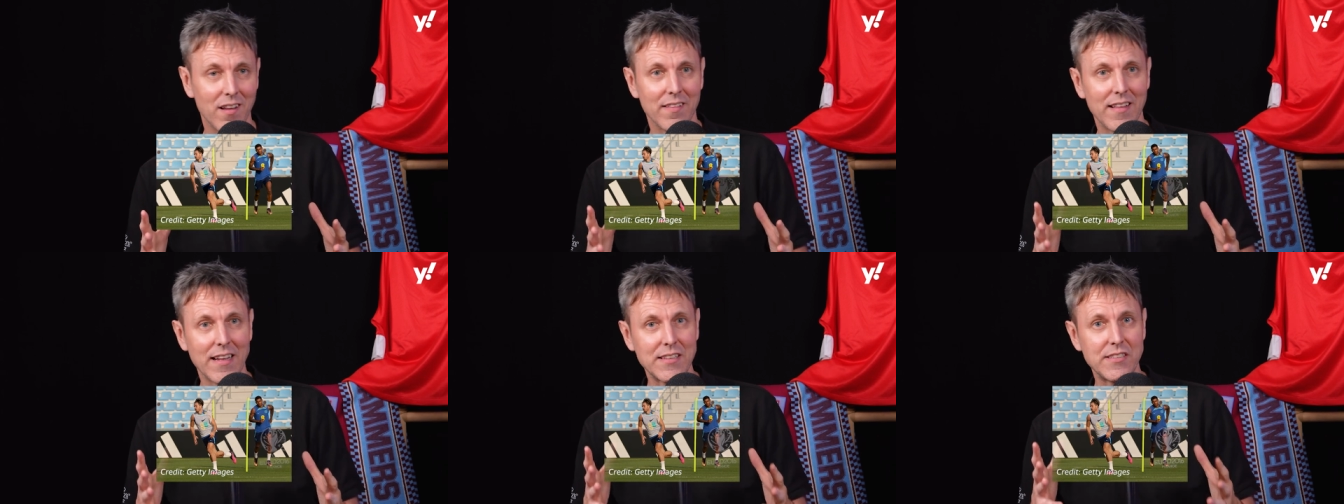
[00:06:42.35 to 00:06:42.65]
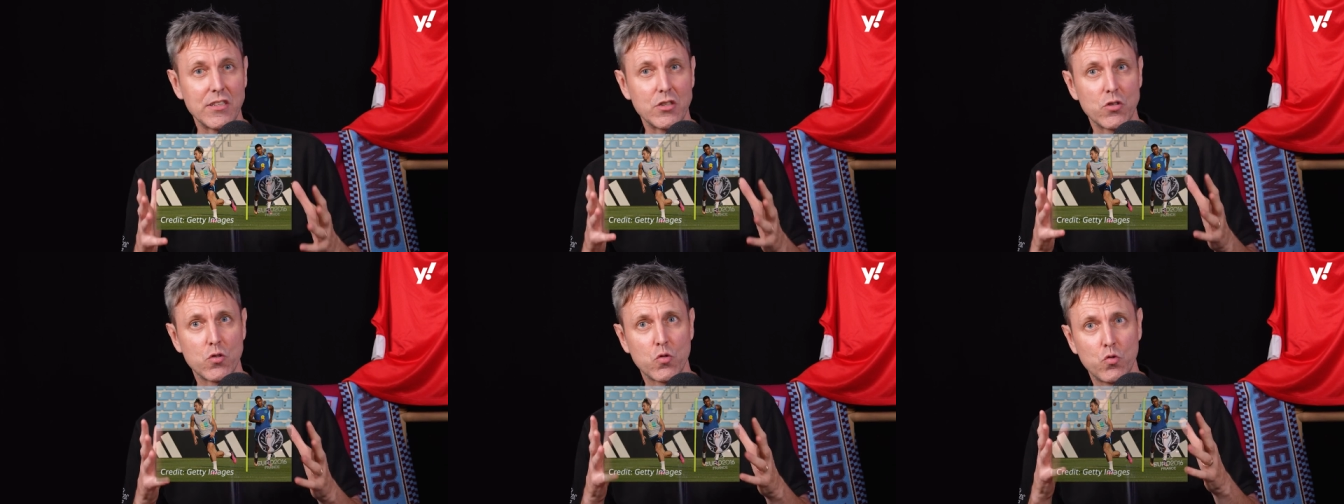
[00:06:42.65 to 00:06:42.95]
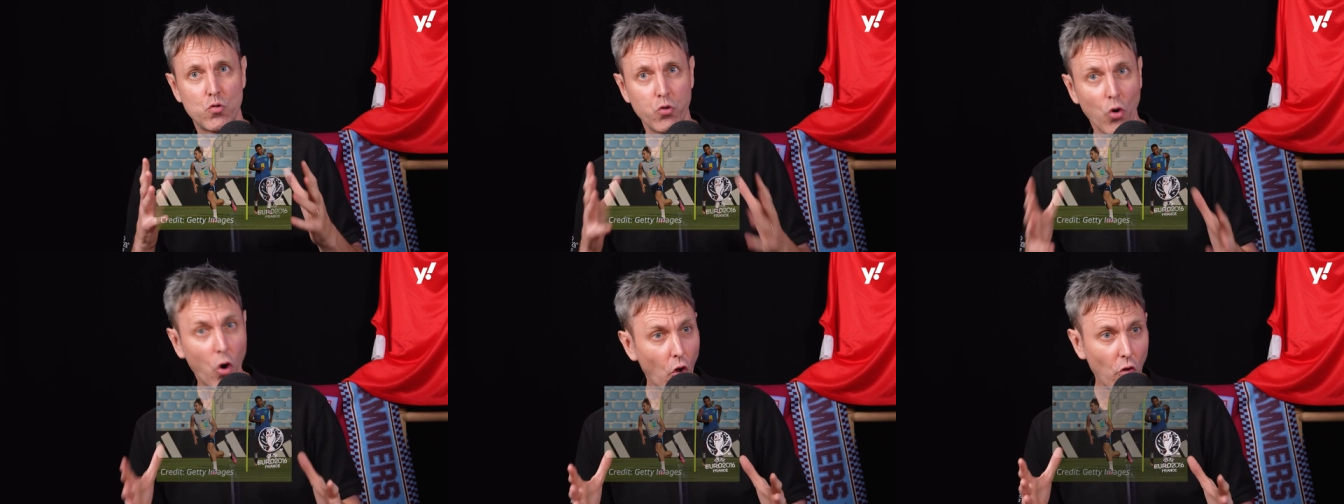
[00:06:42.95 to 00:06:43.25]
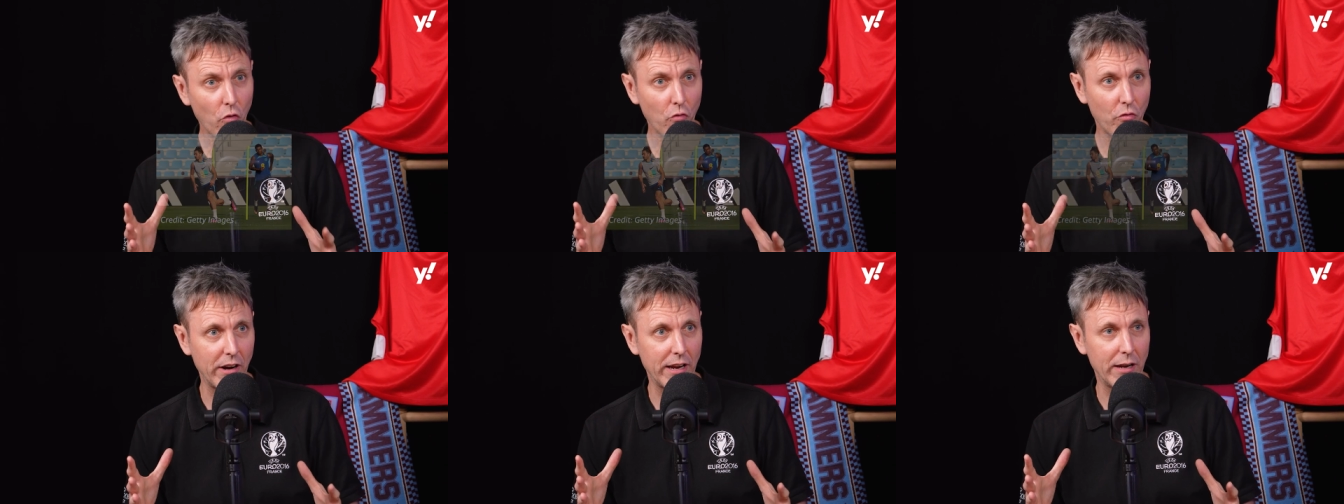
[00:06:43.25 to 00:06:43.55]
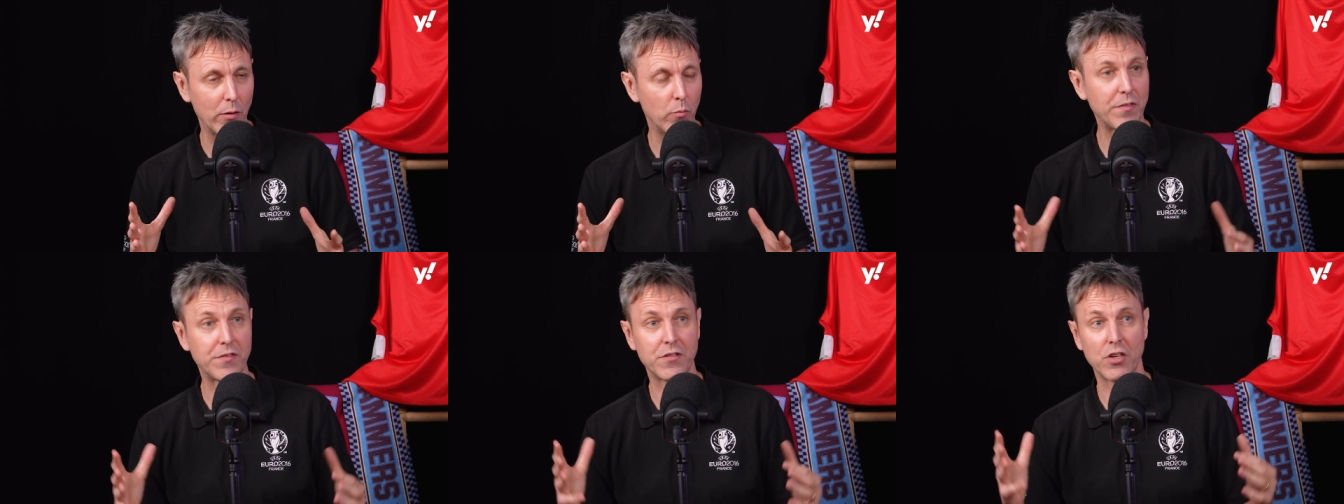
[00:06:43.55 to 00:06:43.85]
That's
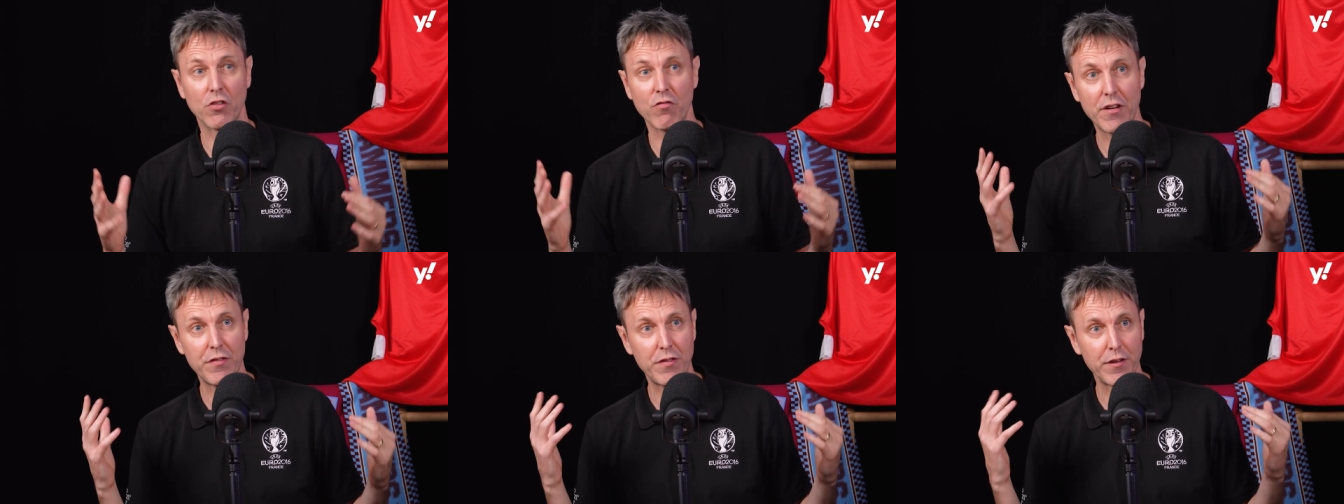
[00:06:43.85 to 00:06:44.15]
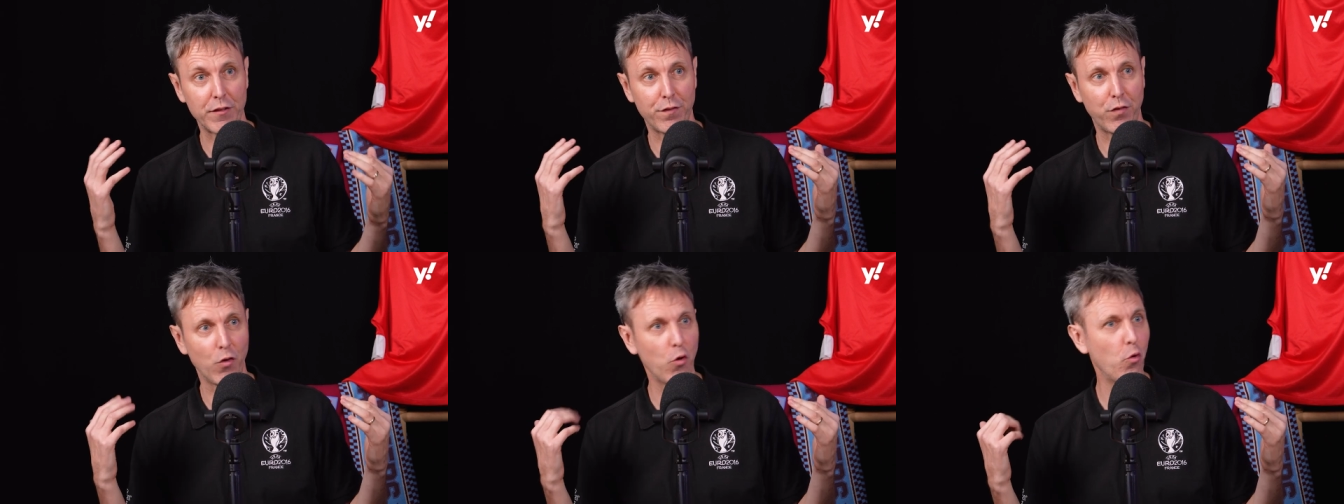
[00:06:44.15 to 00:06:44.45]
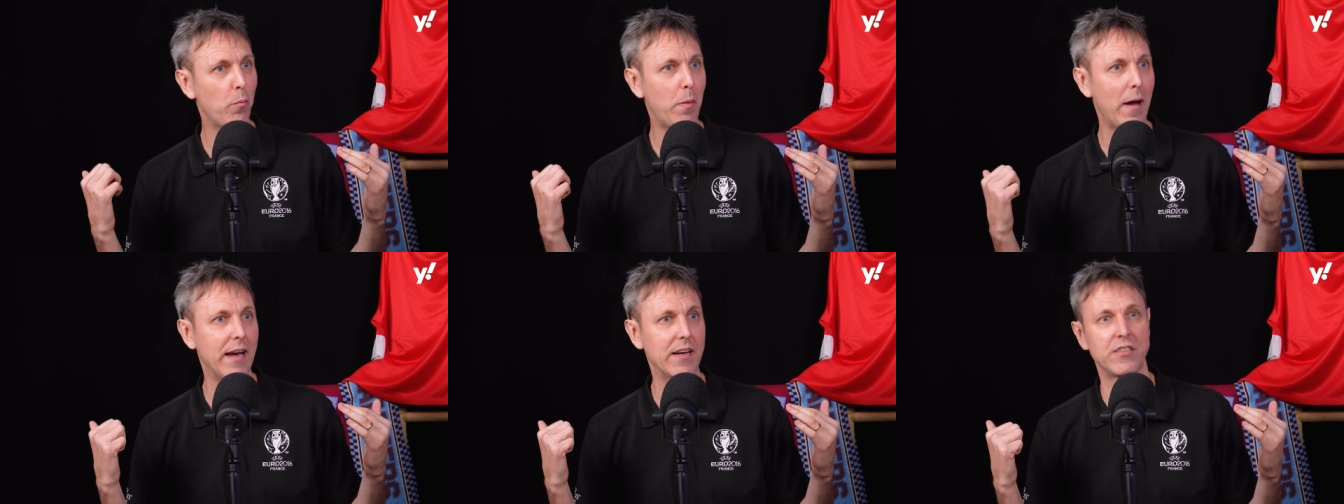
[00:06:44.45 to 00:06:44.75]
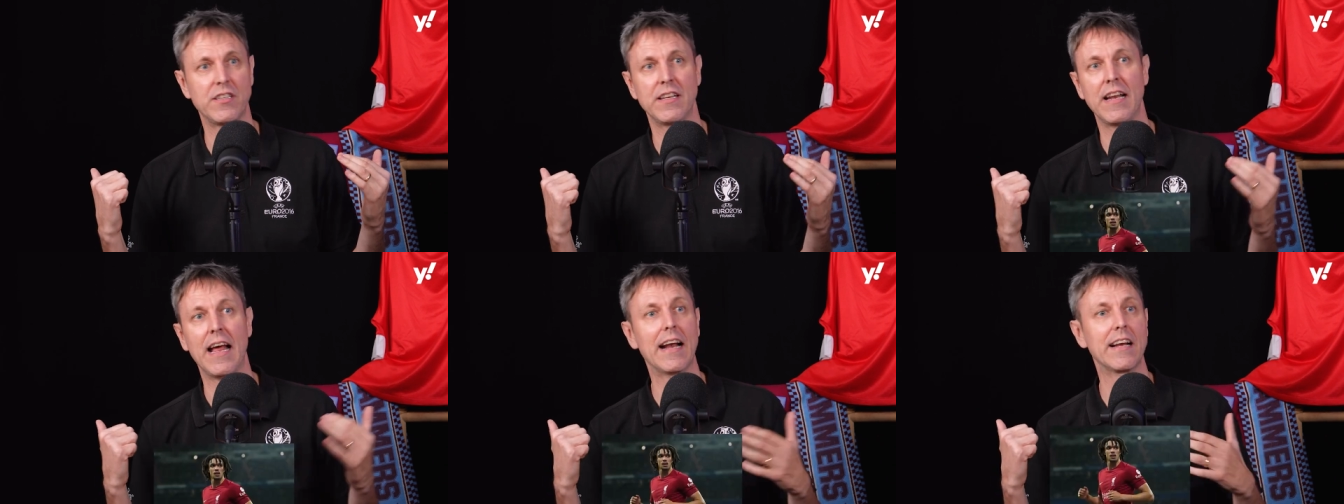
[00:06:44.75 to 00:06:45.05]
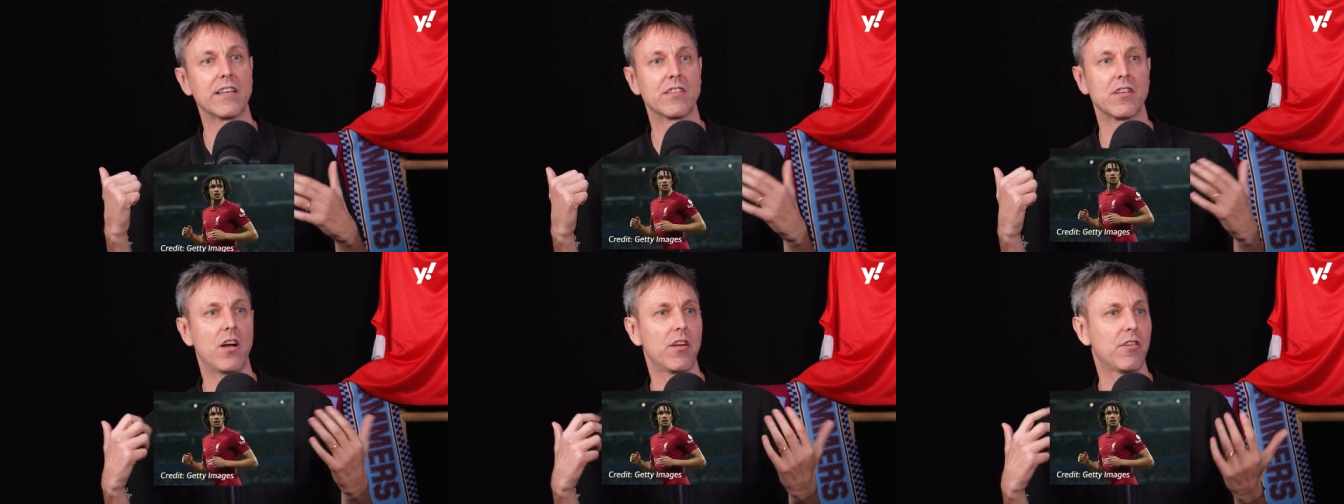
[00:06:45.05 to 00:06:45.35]
extraordinary with mm. terrific fullbacks in
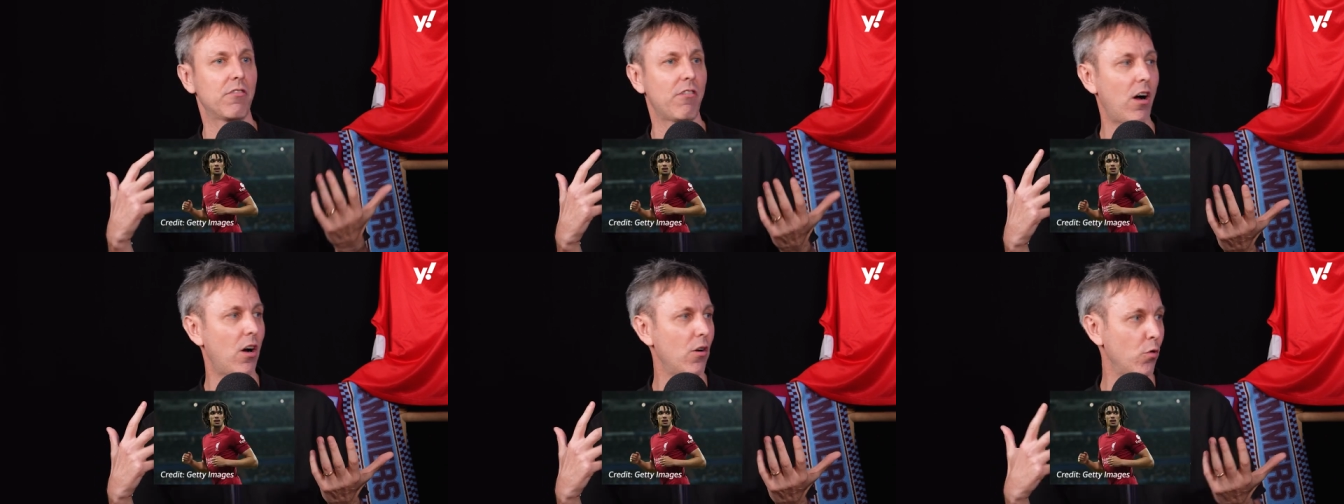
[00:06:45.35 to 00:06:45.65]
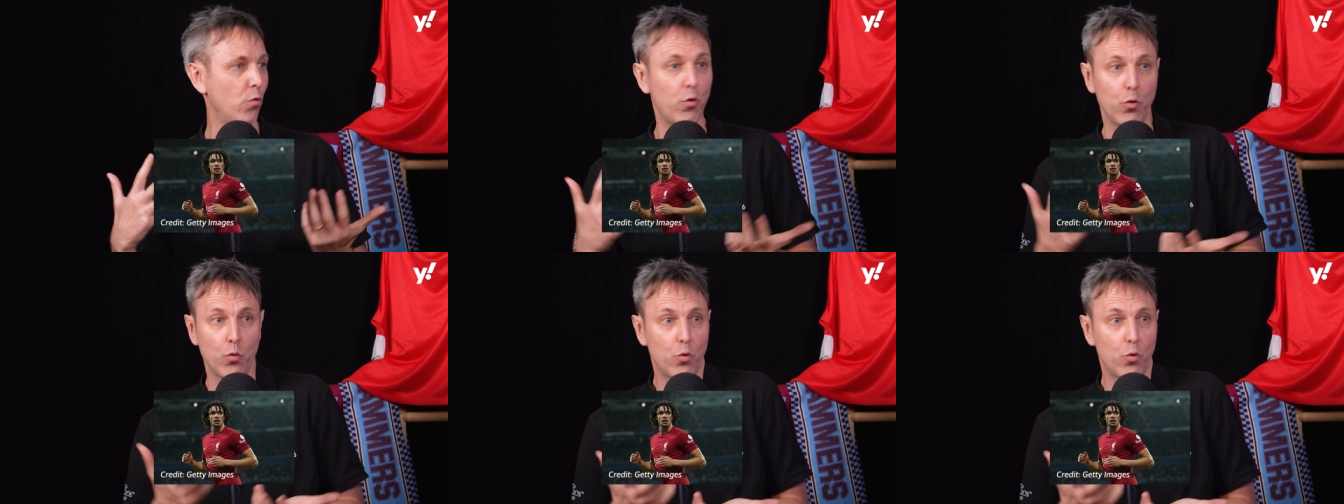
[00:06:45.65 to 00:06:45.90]
Alexander Arnold,